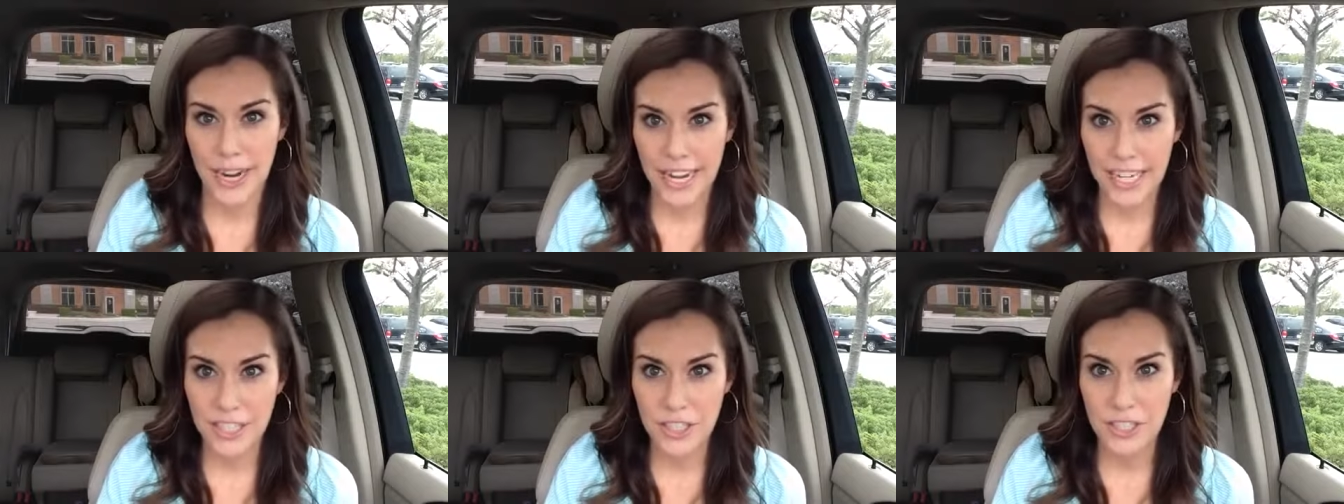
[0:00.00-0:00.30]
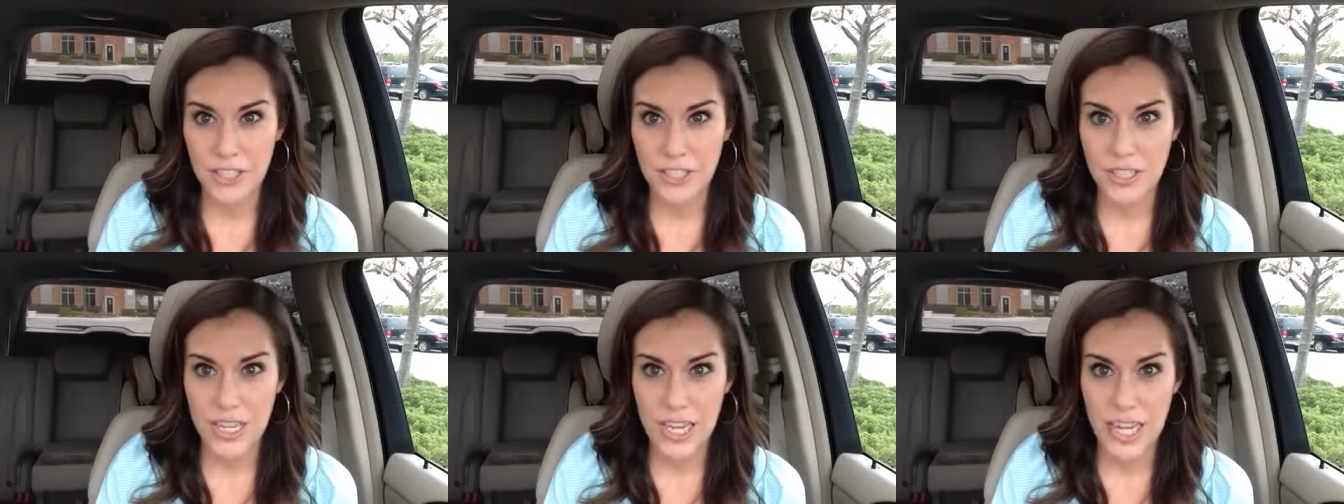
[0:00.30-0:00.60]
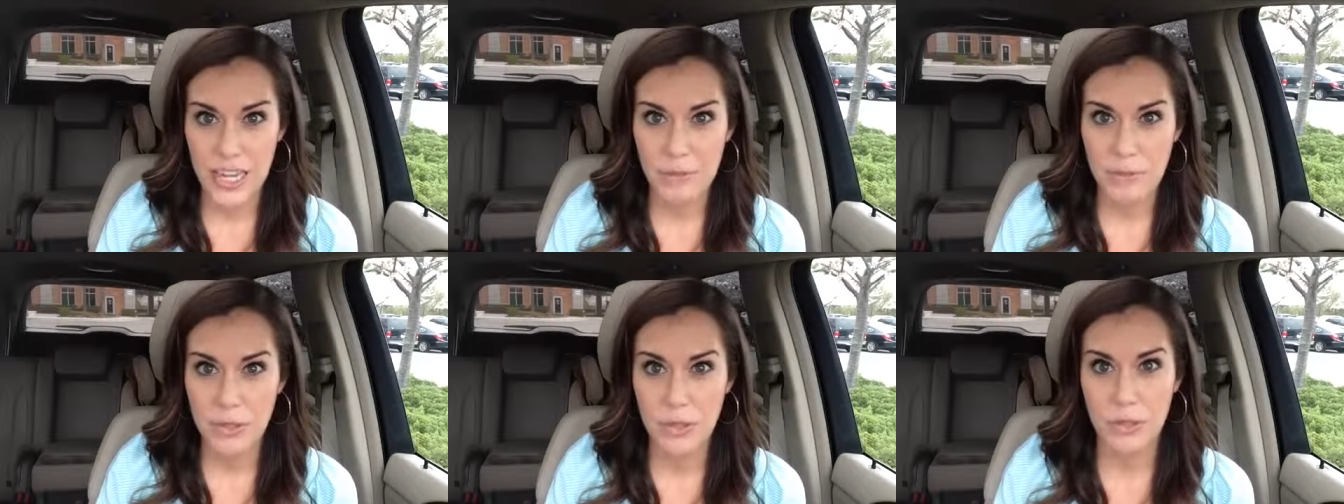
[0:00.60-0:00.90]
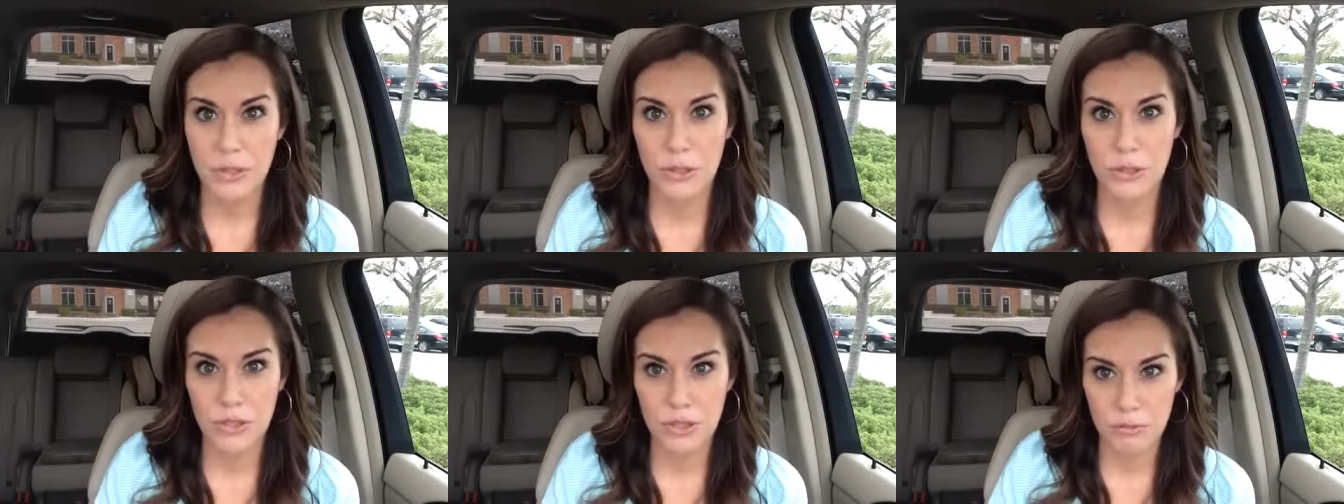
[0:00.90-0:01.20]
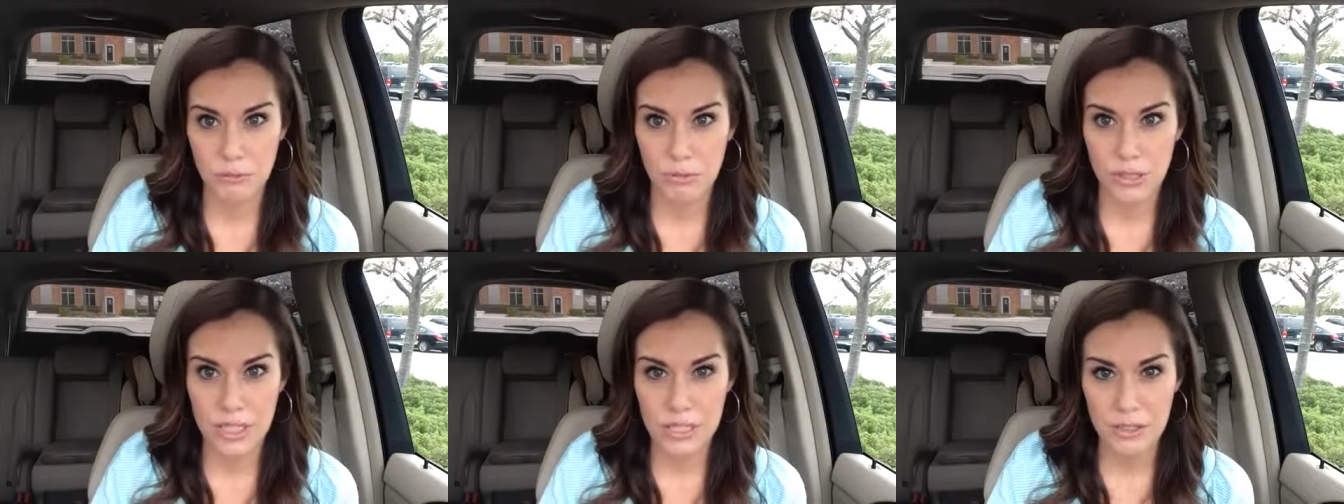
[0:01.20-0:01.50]
agent's name. So do
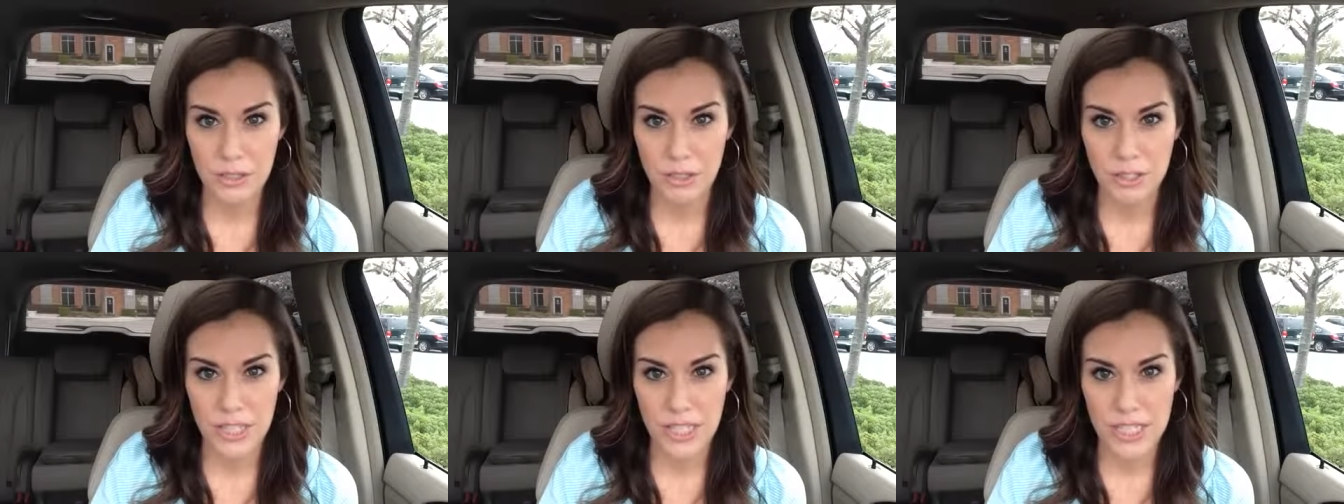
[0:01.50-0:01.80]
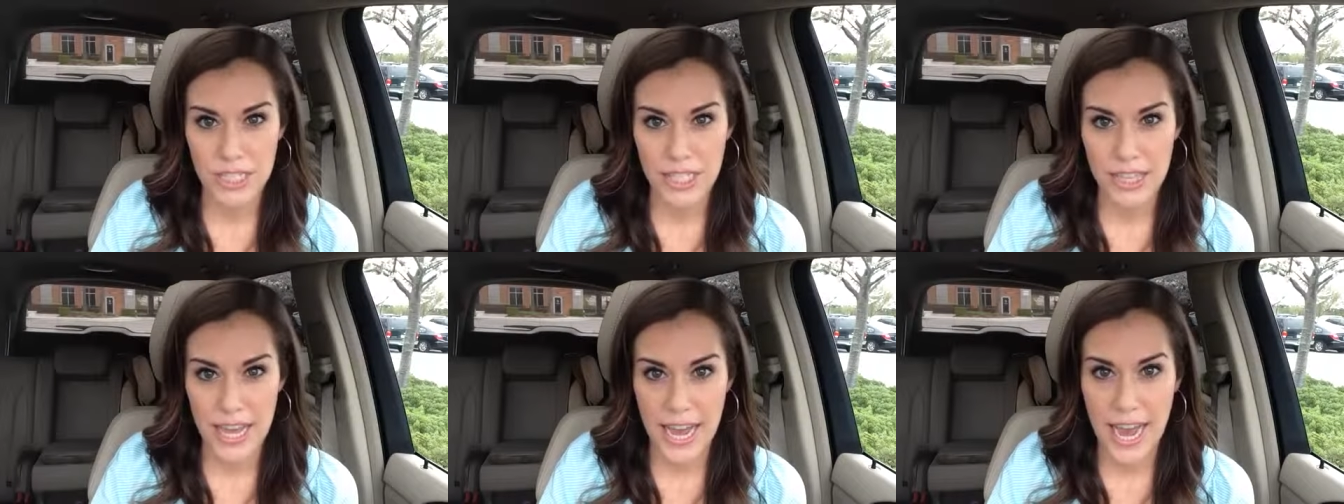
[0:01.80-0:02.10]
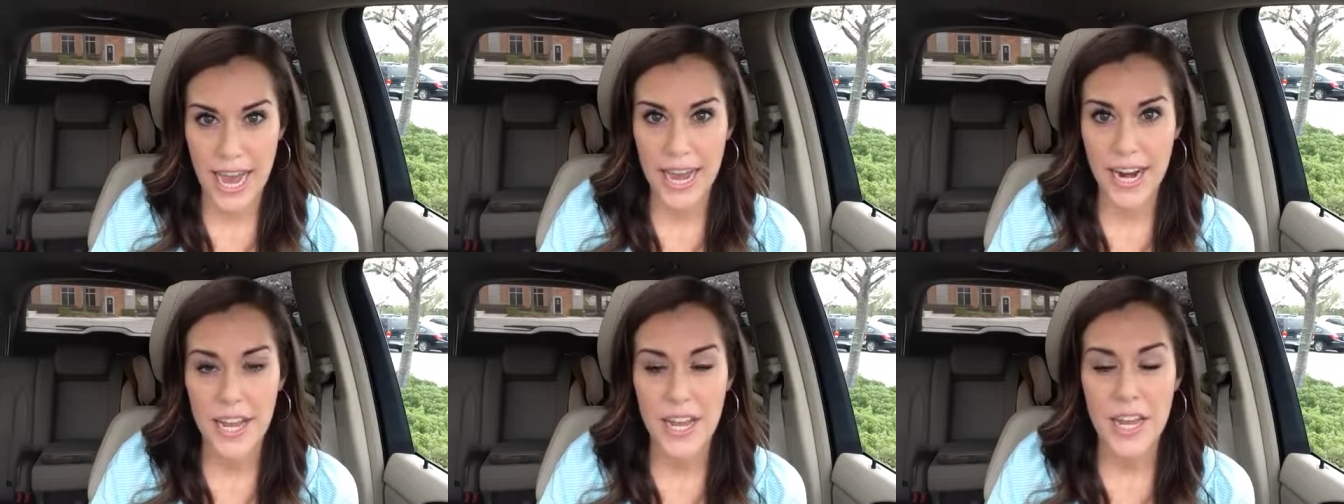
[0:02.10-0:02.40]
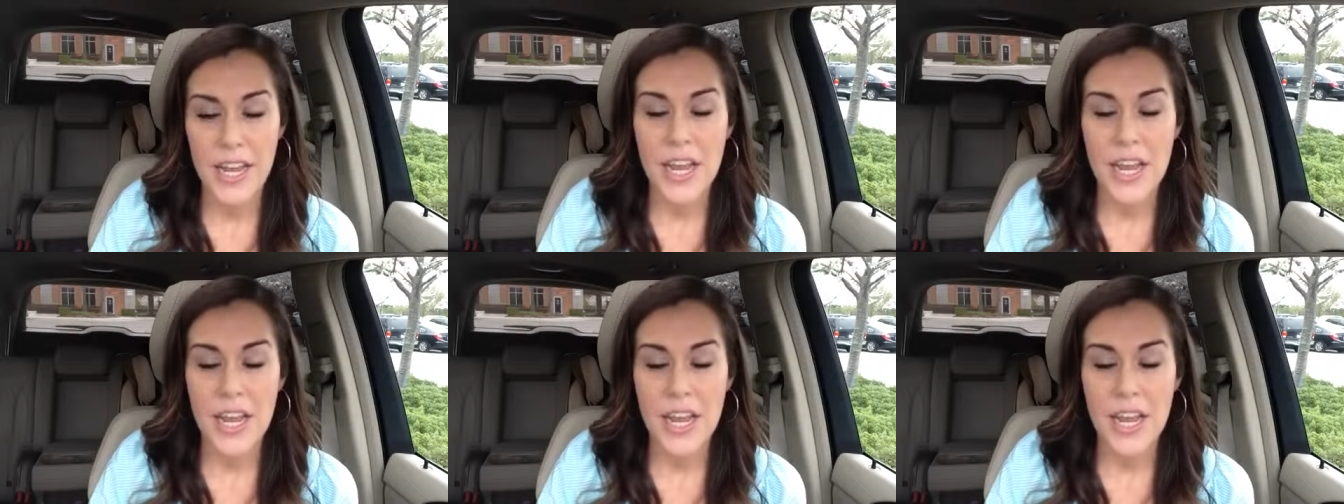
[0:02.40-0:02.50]
some research into that.